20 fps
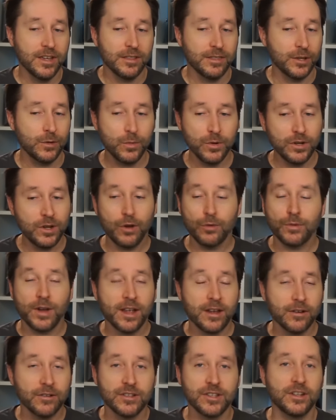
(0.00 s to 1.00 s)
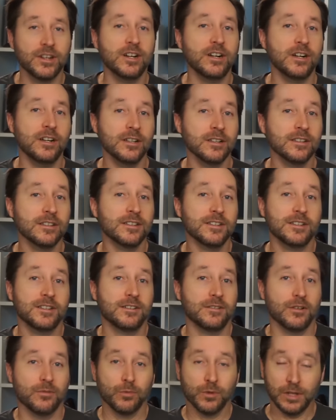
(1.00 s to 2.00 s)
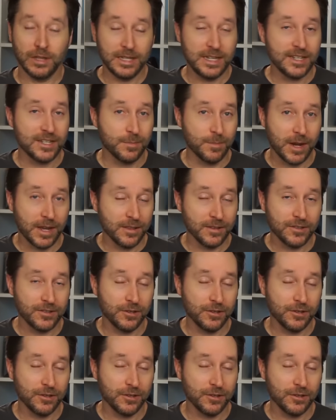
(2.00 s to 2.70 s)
there were no records at all released by the